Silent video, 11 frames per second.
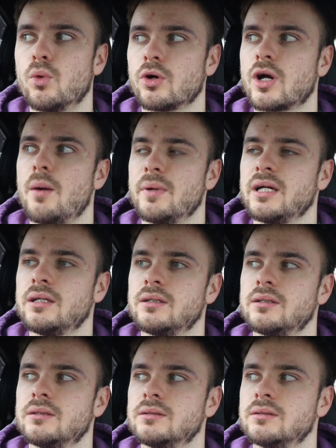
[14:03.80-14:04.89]
More coming
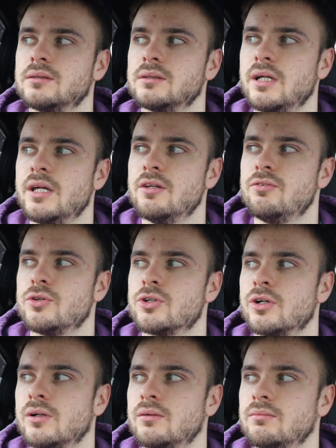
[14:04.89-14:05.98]
in the
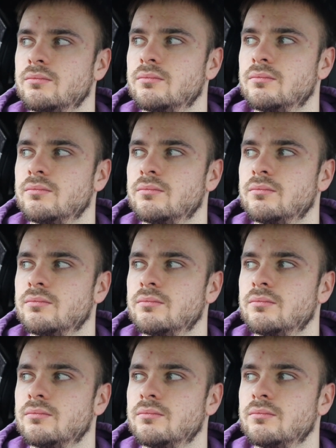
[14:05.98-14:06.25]
future.